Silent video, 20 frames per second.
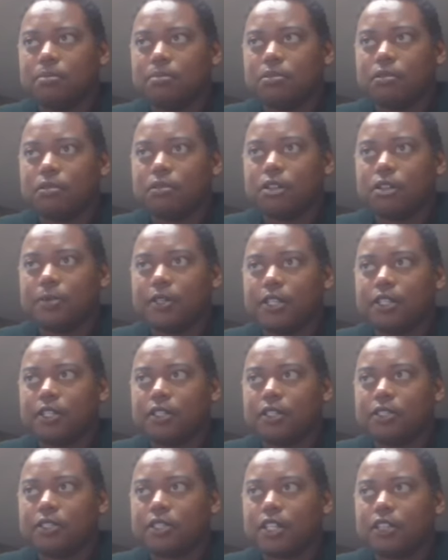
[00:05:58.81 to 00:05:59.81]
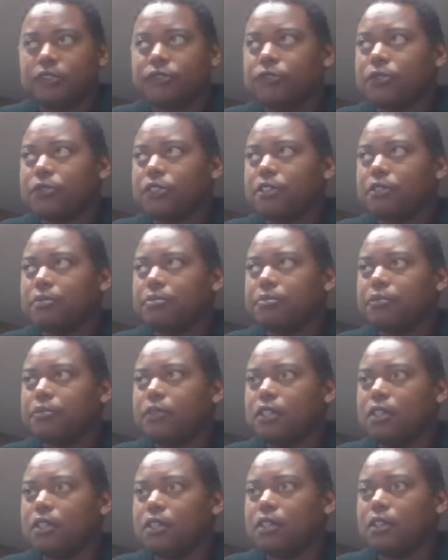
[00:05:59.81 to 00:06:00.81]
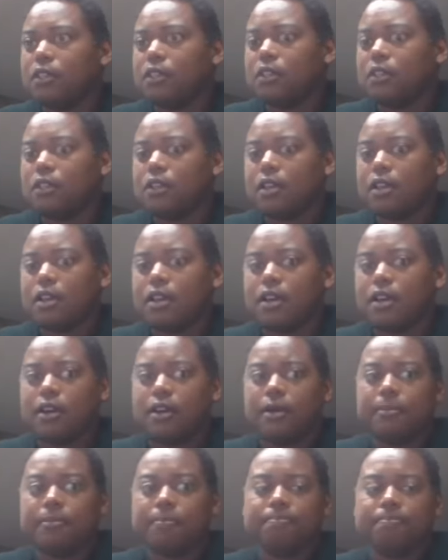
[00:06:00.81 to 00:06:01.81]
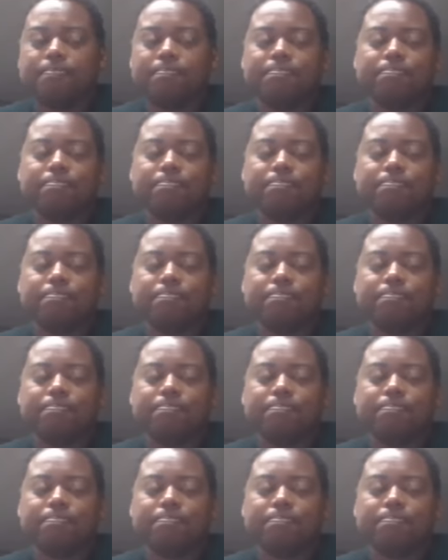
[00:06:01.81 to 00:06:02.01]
programming and design for you. Do